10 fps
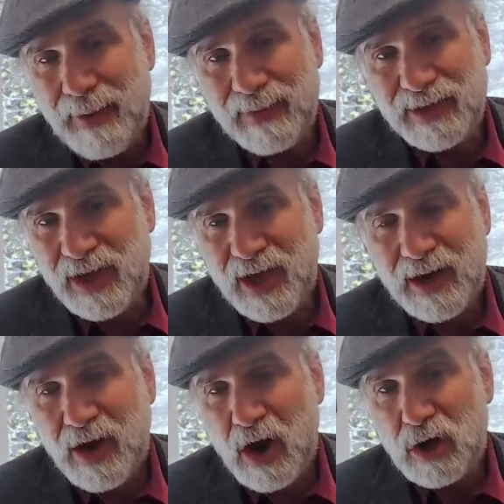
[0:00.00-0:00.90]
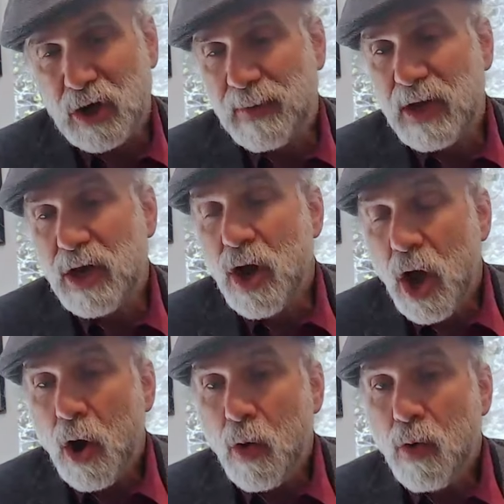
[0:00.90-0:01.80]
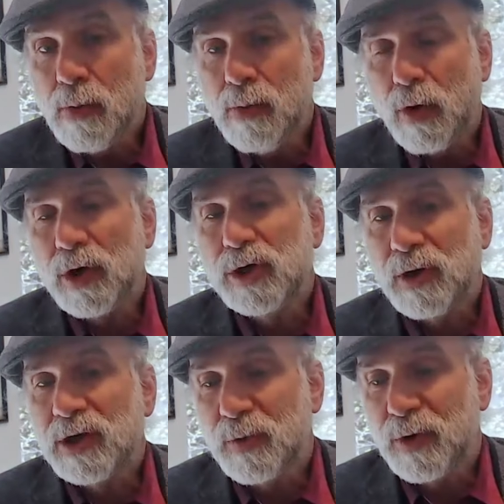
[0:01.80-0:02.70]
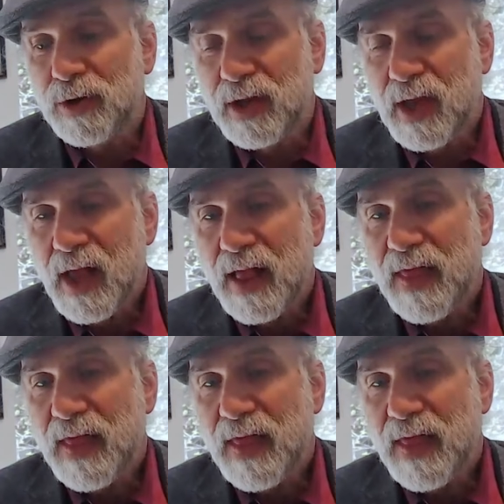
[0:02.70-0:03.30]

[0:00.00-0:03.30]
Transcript: Amazon are going to be no more trustworthy